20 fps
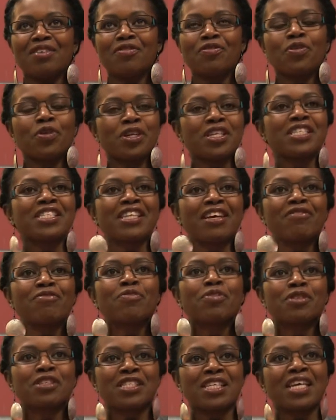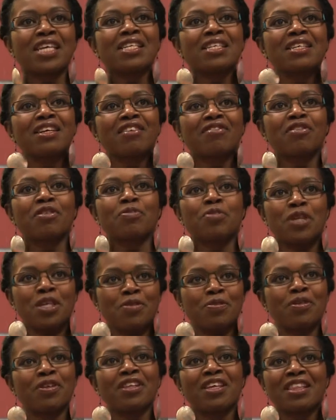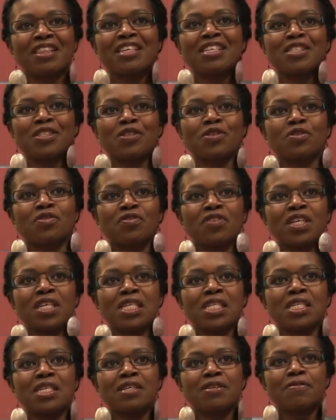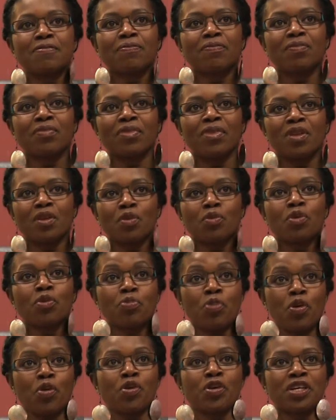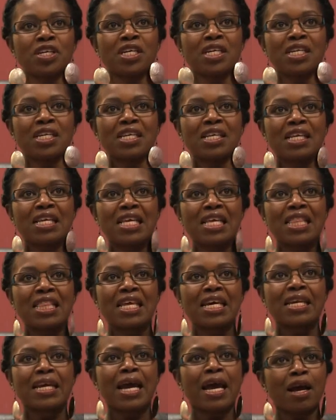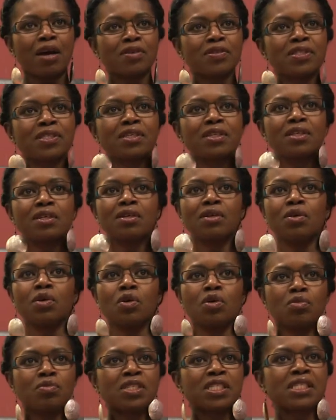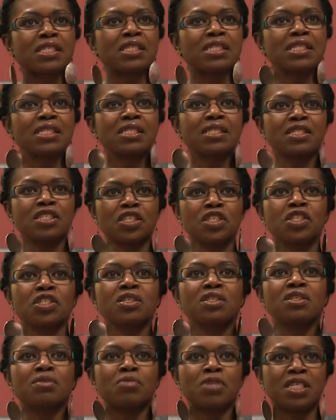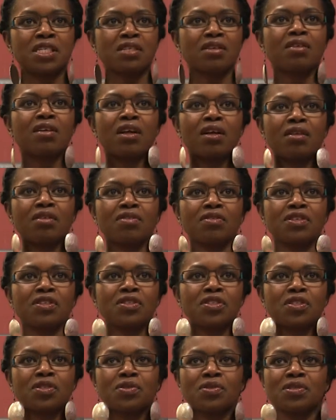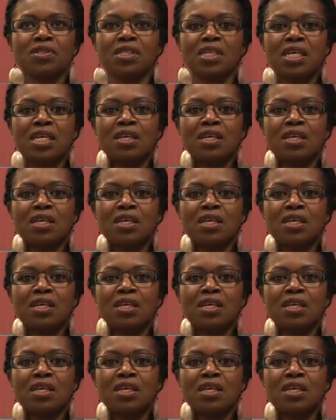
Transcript: forty-seven percent of the people that they surveyed reported that housing, homelessness, addiction, and mental health issues,